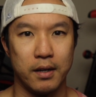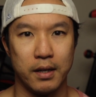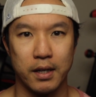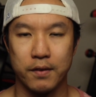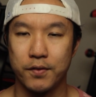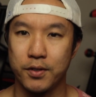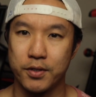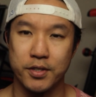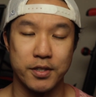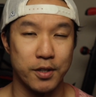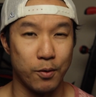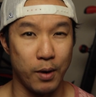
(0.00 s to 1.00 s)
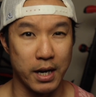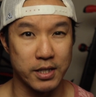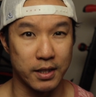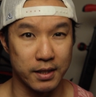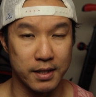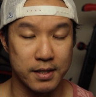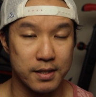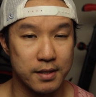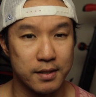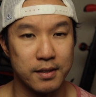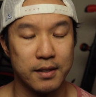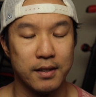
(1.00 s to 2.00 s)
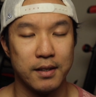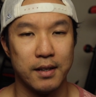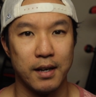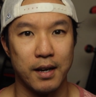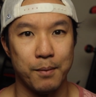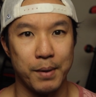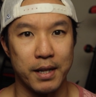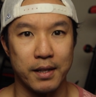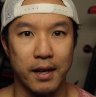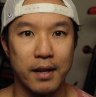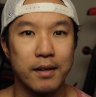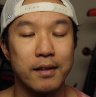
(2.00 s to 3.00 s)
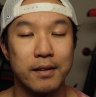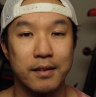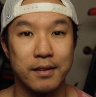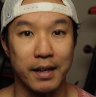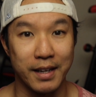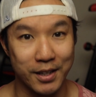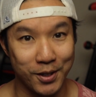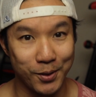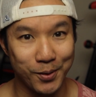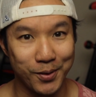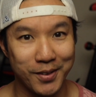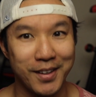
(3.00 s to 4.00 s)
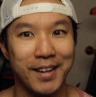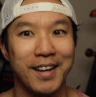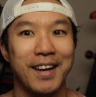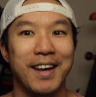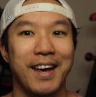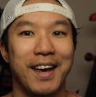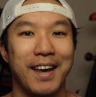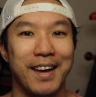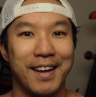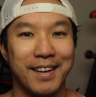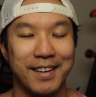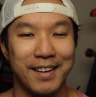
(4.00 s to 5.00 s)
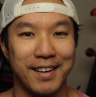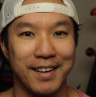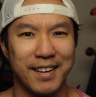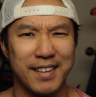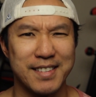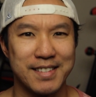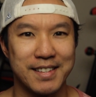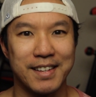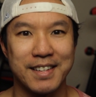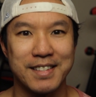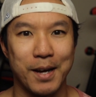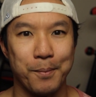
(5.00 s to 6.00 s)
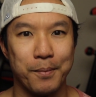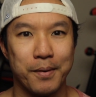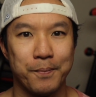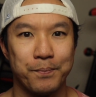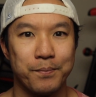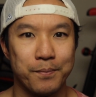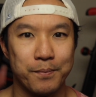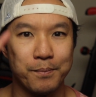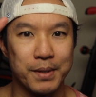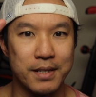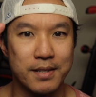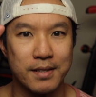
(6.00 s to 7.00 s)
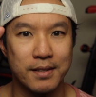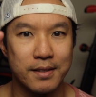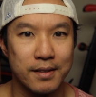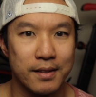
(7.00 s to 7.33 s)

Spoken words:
If you're still watching this by the end, thank you. And see you next time. Peace.